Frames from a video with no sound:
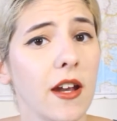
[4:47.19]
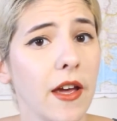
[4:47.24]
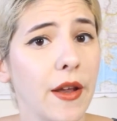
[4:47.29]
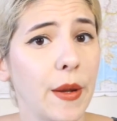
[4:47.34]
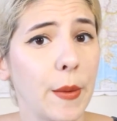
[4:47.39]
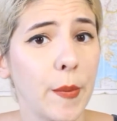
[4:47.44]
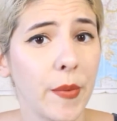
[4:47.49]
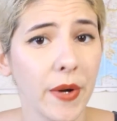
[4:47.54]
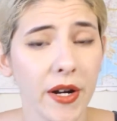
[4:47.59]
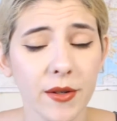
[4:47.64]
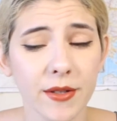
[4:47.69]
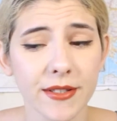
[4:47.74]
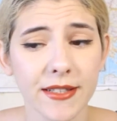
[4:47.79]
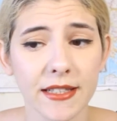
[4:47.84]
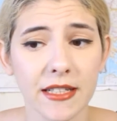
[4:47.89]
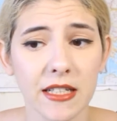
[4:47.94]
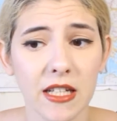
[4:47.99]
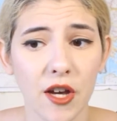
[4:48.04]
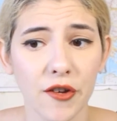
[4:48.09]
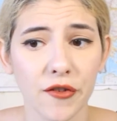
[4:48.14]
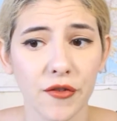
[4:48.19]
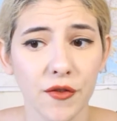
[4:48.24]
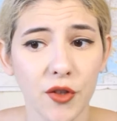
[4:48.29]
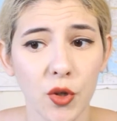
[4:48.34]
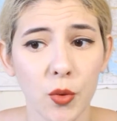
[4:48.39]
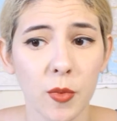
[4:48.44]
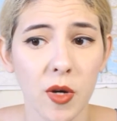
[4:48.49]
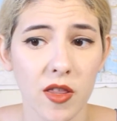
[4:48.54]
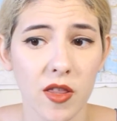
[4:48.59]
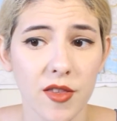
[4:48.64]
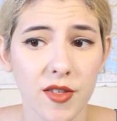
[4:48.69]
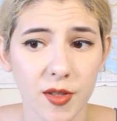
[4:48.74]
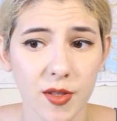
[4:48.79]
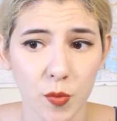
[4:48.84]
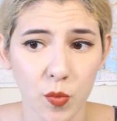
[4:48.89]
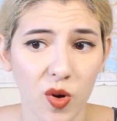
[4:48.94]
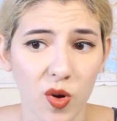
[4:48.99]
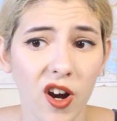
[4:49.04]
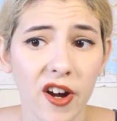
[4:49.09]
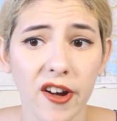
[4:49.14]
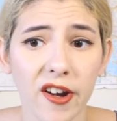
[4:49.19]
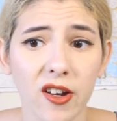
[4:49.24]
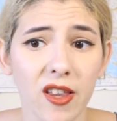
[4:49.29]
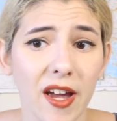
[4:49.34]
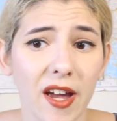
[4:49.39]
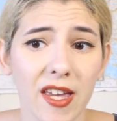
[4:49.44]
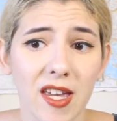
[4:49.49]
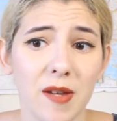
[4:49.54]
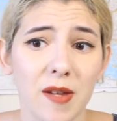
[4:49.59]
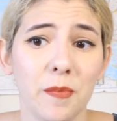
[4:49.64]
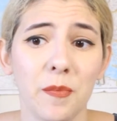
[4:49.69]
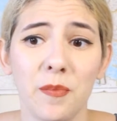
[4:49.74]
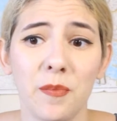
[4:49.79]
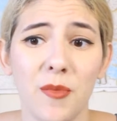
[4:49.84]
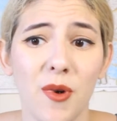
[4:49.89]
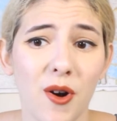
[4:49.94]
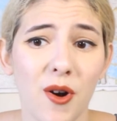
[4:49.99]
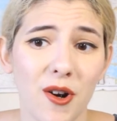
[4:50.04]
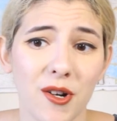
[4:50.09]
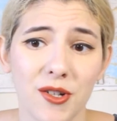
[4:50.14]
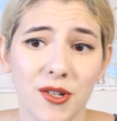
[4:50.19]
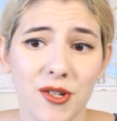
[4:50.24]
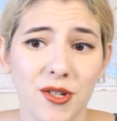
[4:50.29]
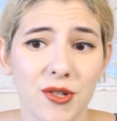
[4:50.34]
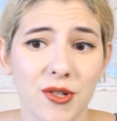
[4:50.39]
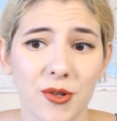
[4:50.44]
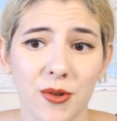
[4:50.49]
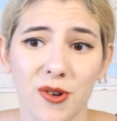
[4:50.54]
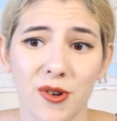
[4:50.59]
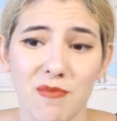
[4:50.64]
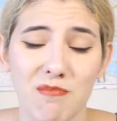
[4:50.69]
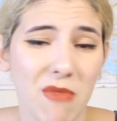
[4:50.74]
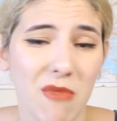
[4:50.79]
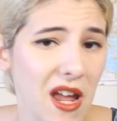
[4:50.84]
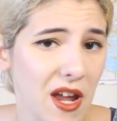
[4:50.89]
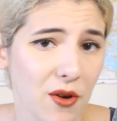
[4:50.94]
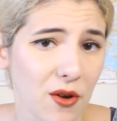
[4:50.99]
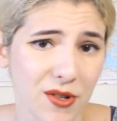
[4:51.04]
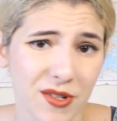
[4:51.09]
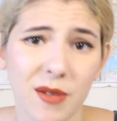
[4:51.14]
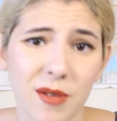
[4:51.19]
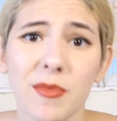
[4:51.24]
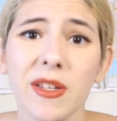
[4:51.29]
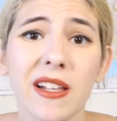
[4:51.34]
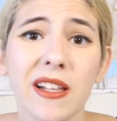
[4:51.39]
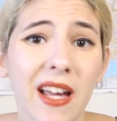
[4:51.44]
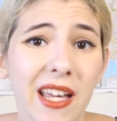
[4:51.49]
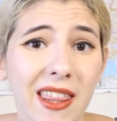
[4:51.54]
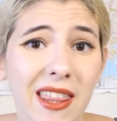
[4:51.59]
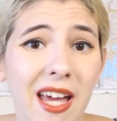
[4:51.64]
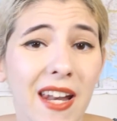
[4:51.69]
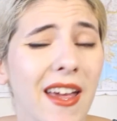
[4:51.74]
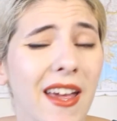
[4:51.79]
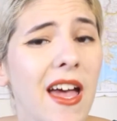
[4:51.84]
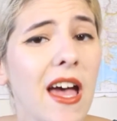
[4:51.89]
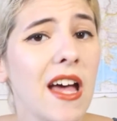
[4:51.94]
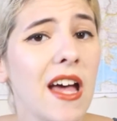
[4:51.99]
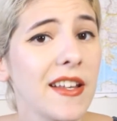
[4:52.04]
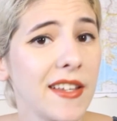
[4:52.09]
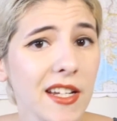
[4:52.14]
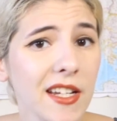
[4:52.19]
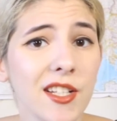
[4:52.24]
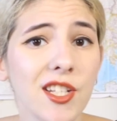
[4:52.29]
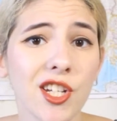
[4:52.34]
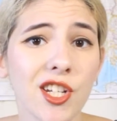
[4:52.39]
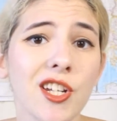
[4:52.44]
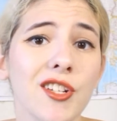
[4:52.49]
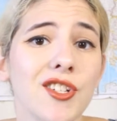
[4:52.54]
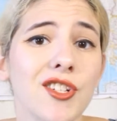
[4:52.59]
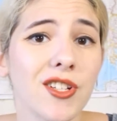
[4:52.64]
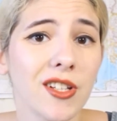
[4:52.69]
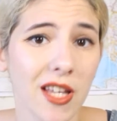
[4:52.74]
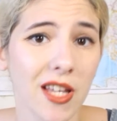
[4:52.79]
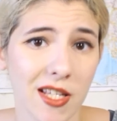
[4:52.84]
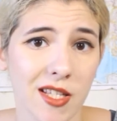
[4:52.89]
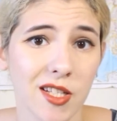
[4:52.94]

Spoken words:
and apparently a few months prior, like in March or May or something like that, they changed the